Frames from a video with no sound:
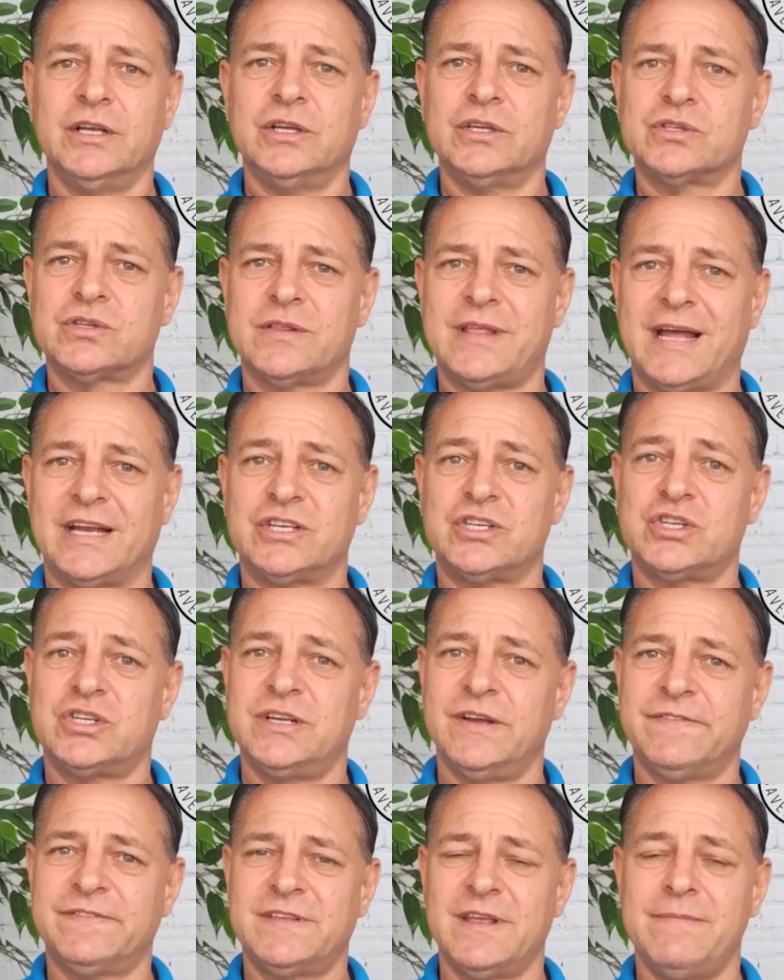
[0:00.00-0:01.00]
So that
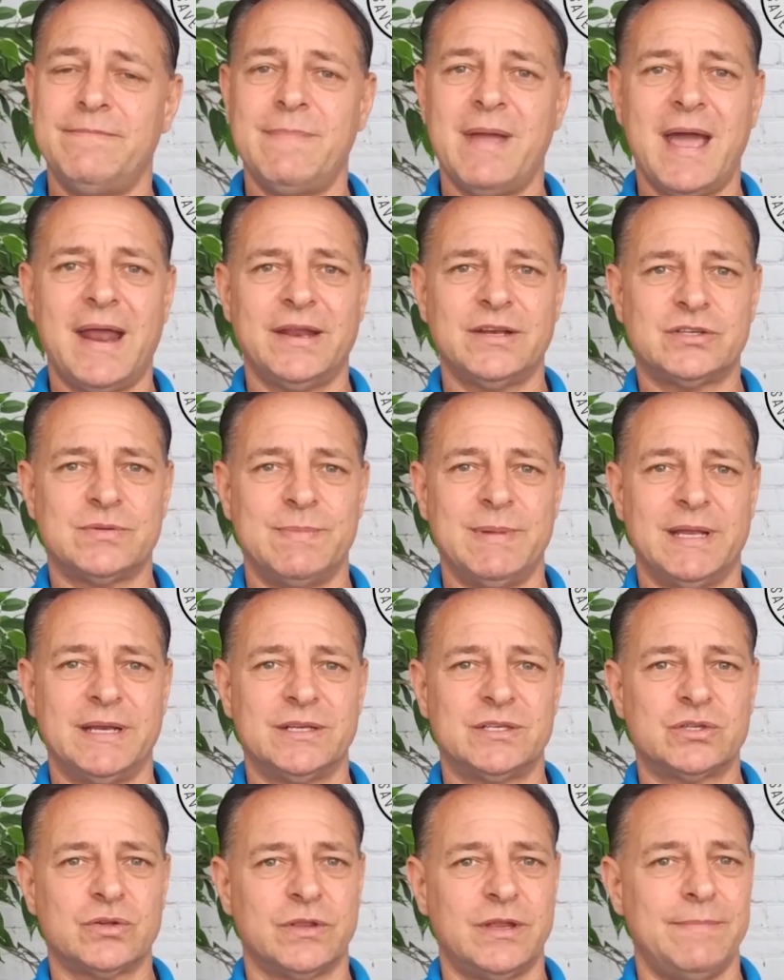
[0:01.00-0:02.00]
shift in
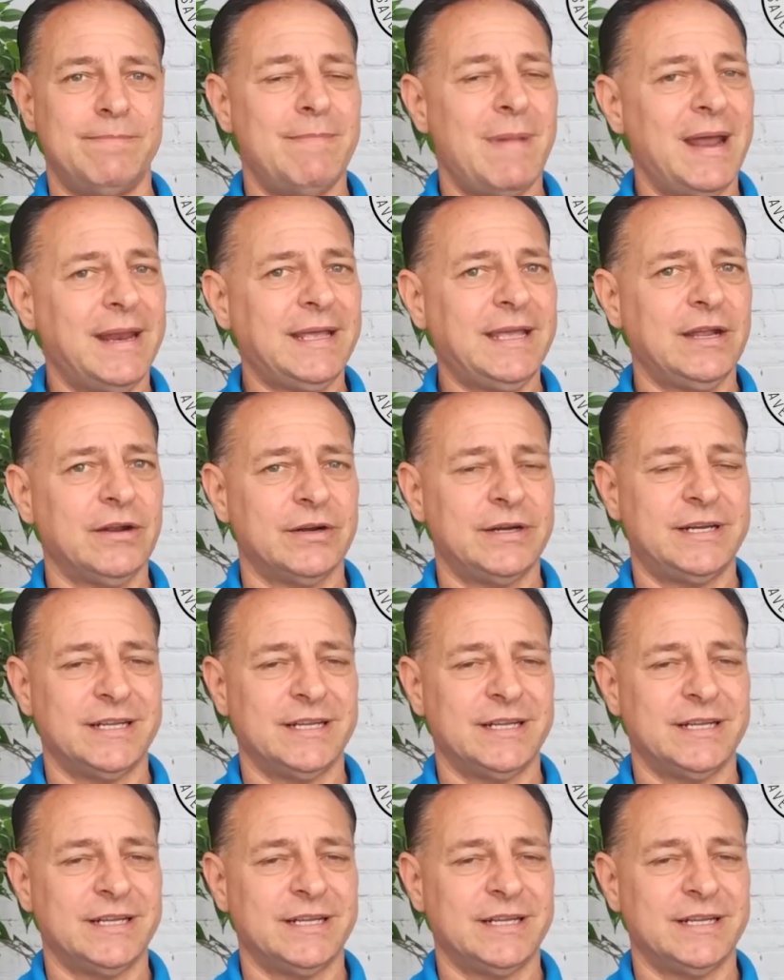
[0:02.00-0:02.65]
management so that Medicare